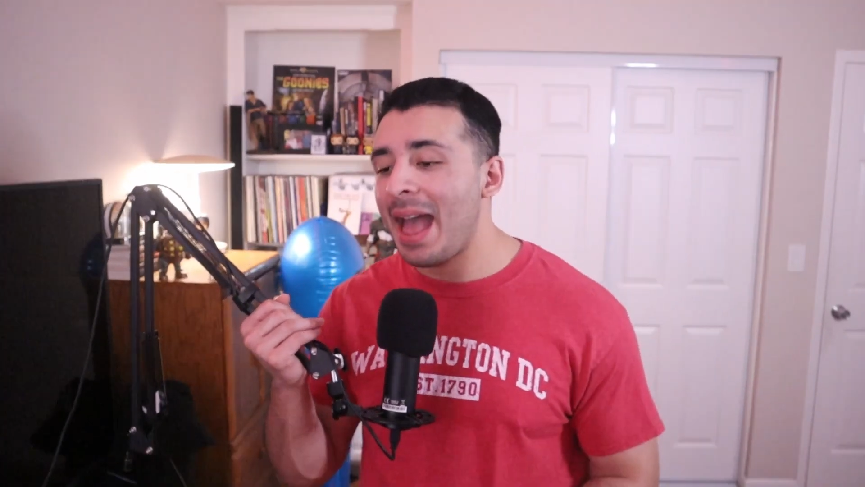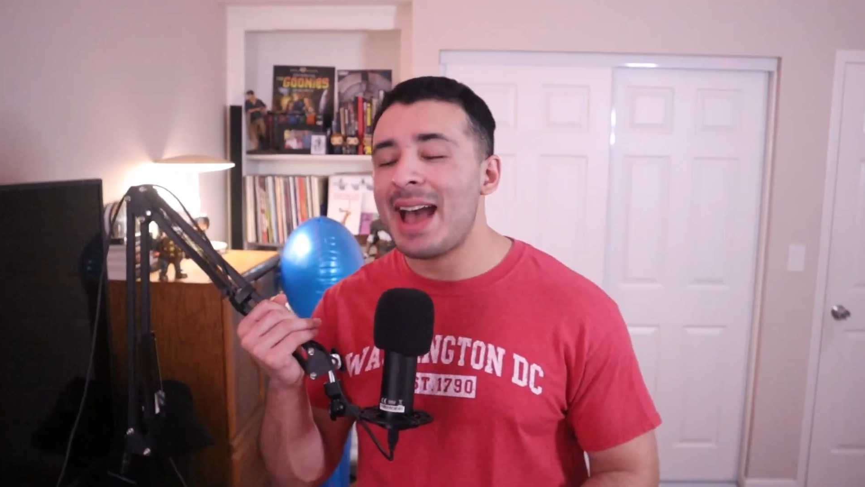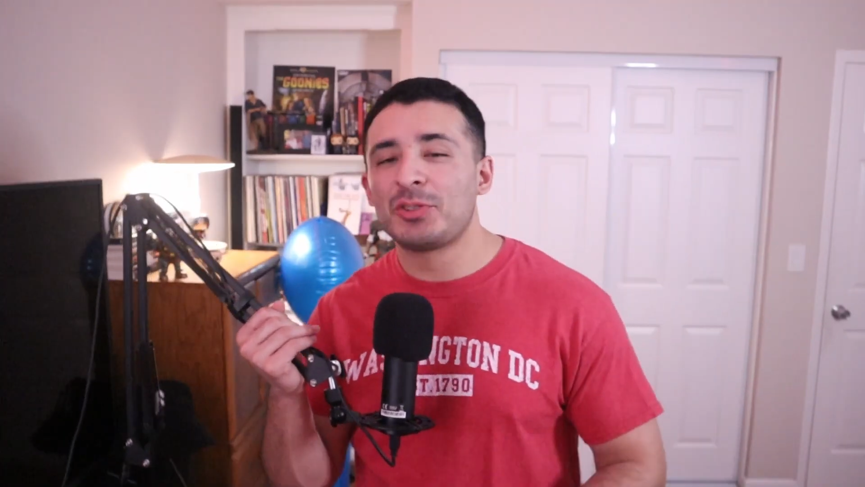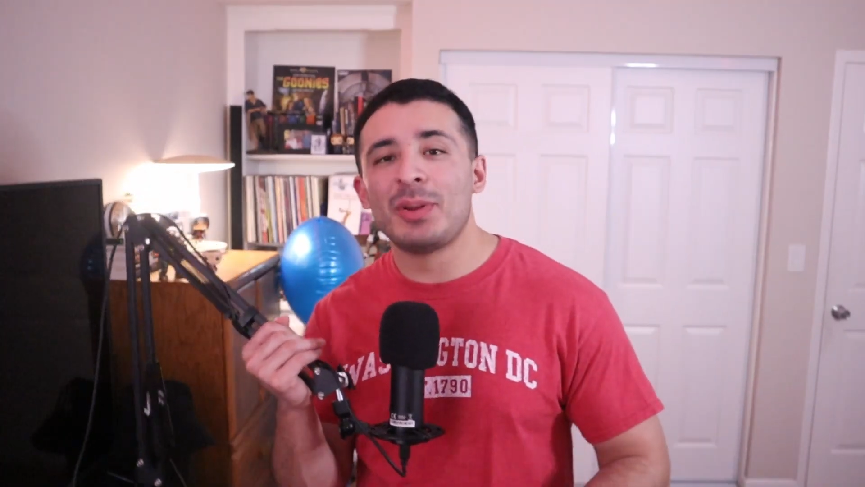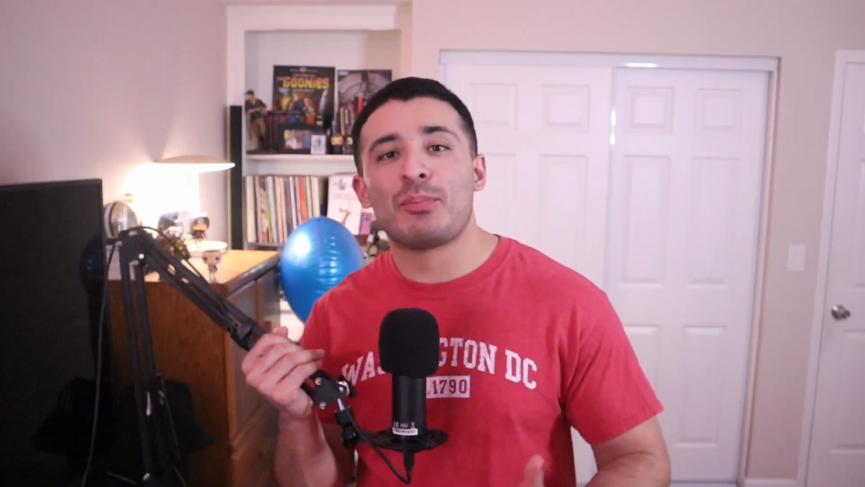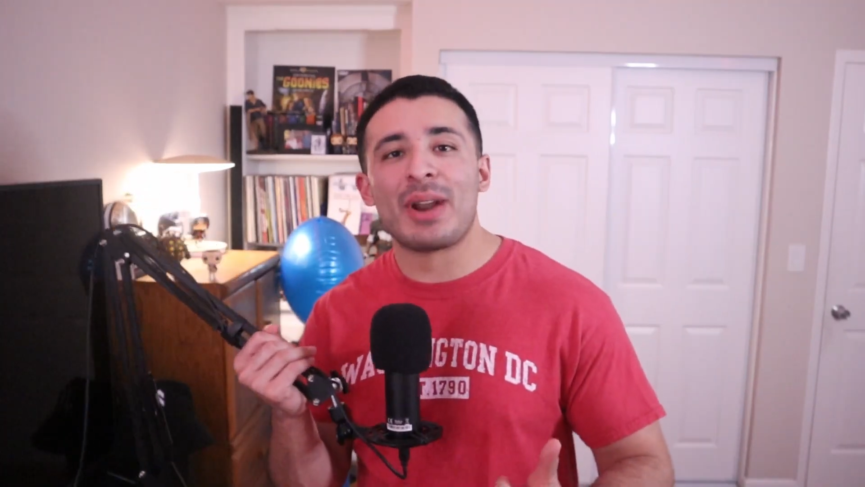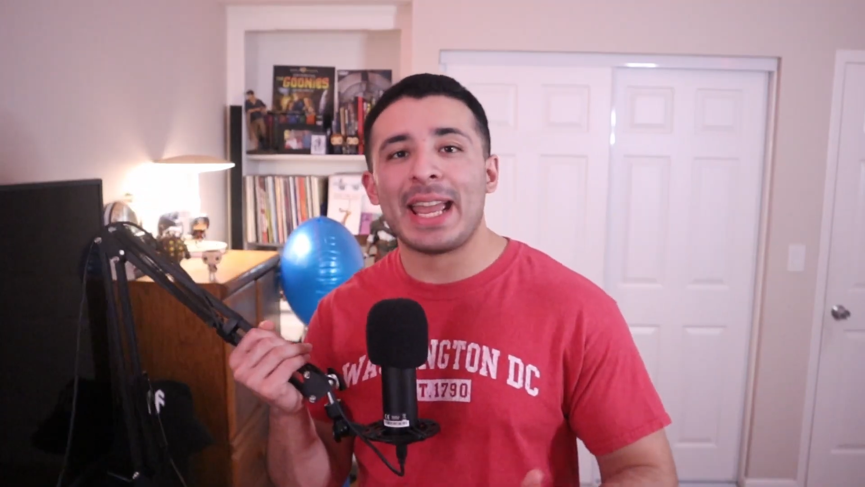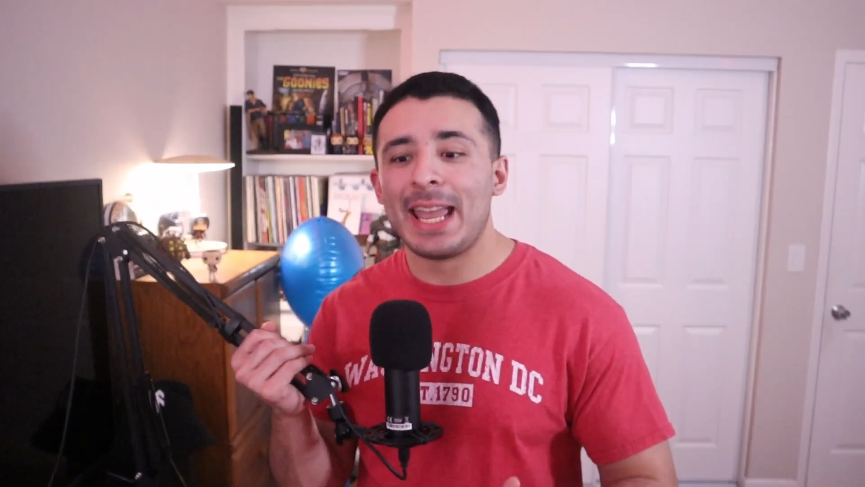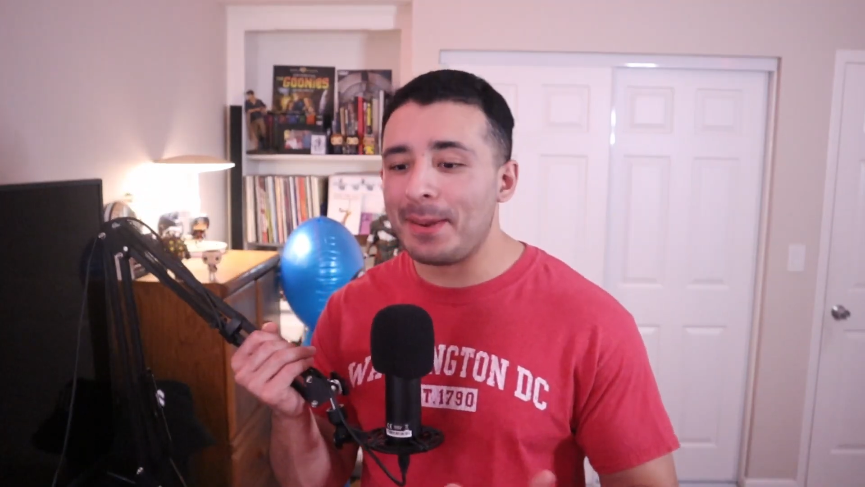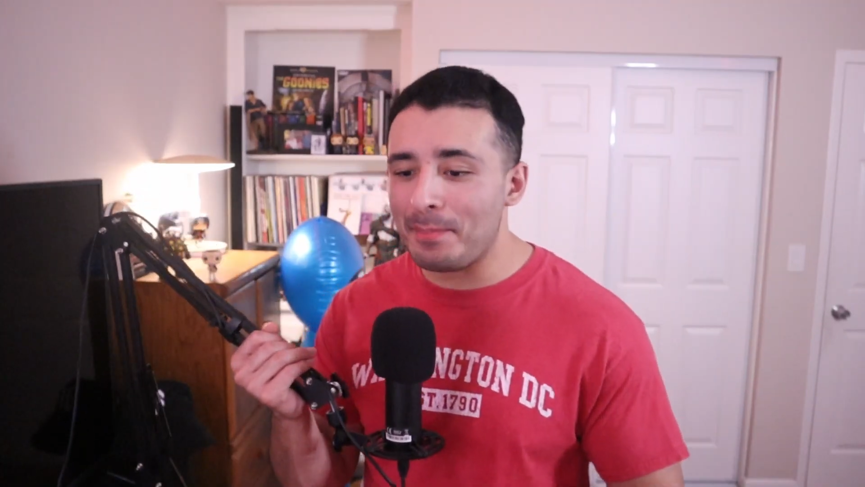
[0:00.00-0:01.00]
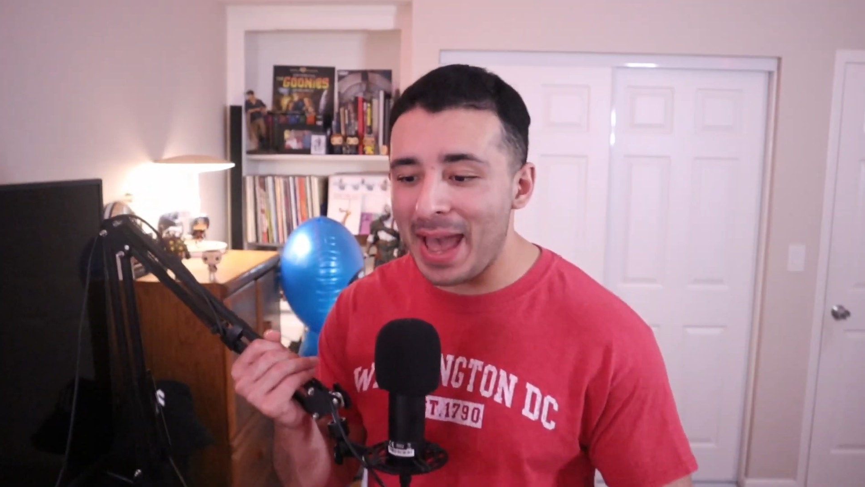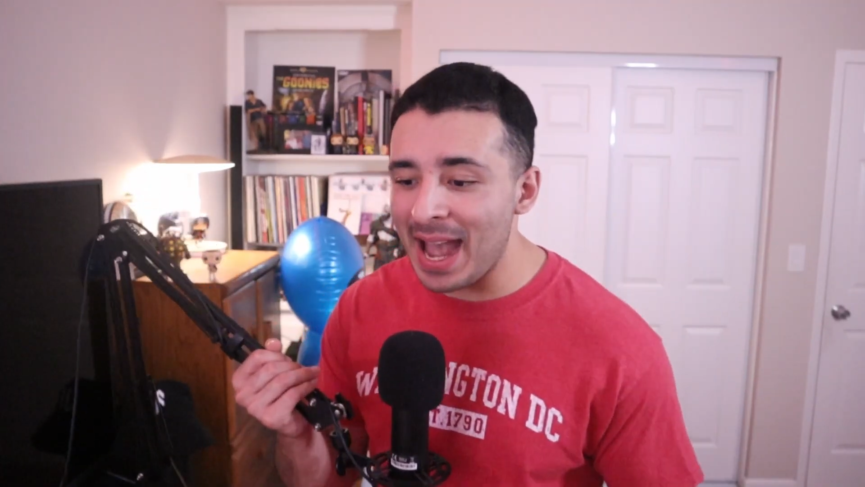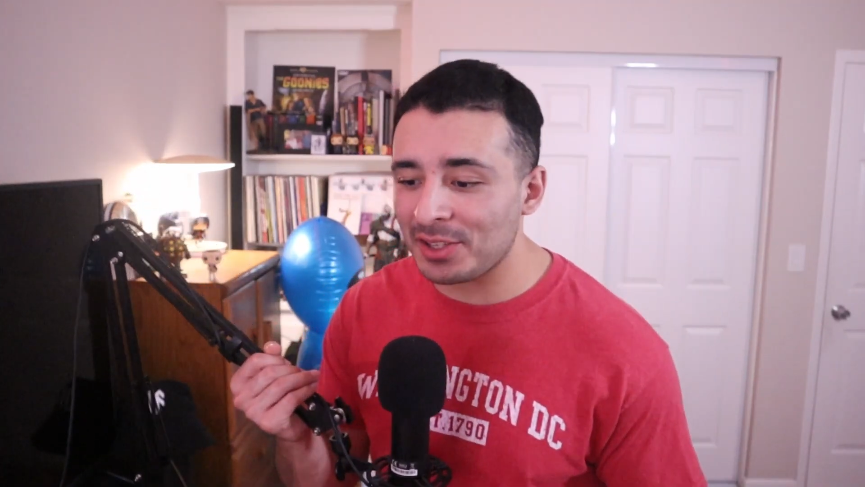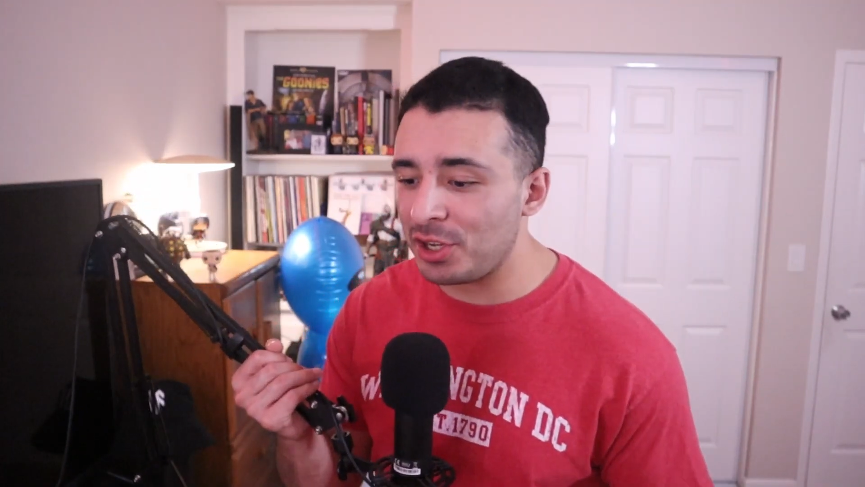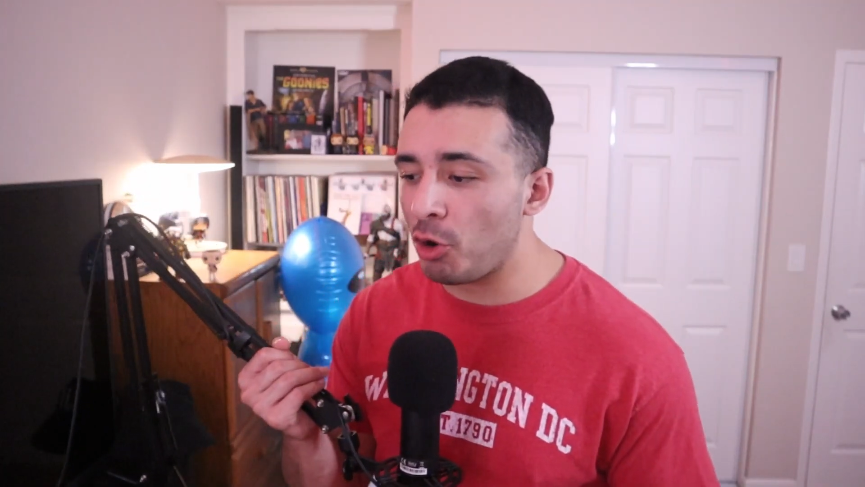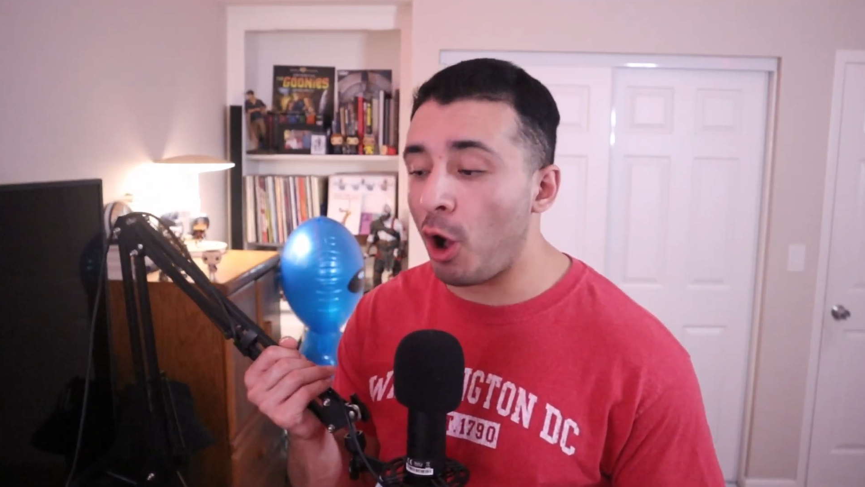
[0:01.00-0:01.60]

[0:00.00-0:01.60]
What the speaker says: as we bring in Max, you know,